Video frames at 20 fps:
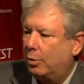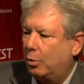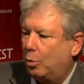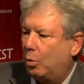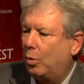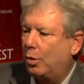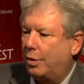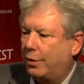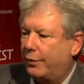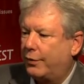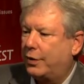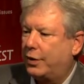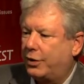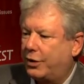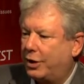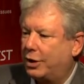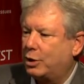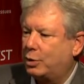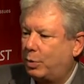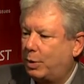one of the
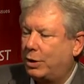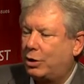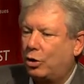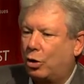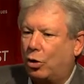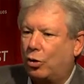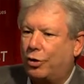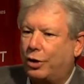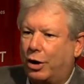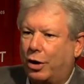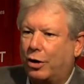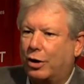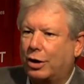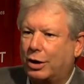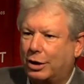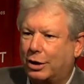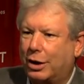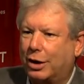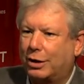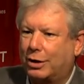things we told the
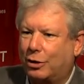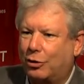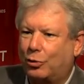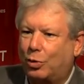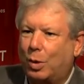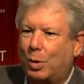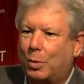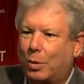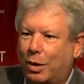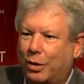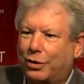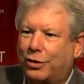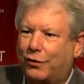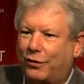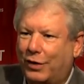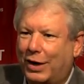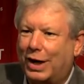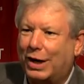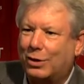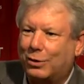architect is we want the
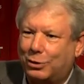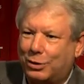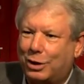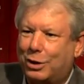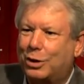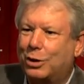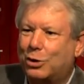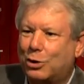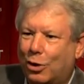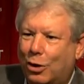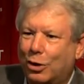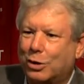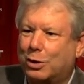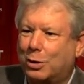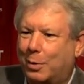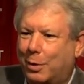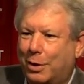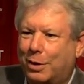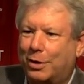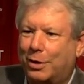faculty to talk
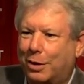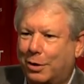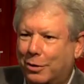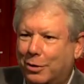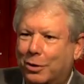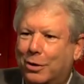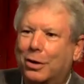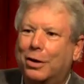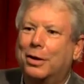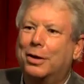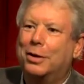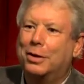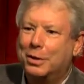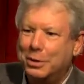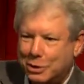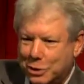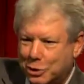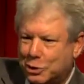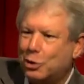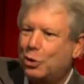to one another.
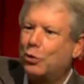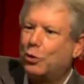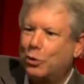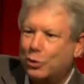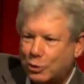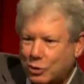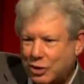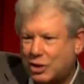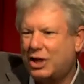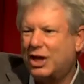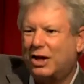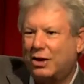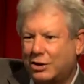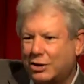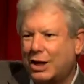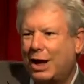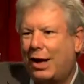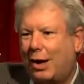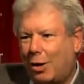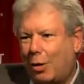So those
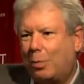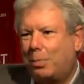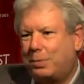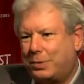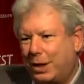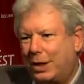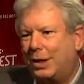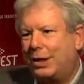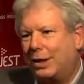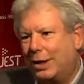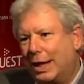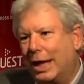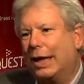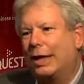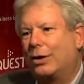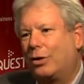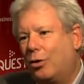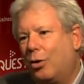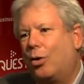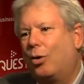stairs helped in
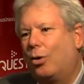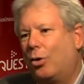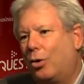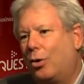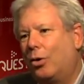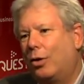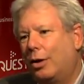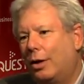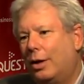that goal.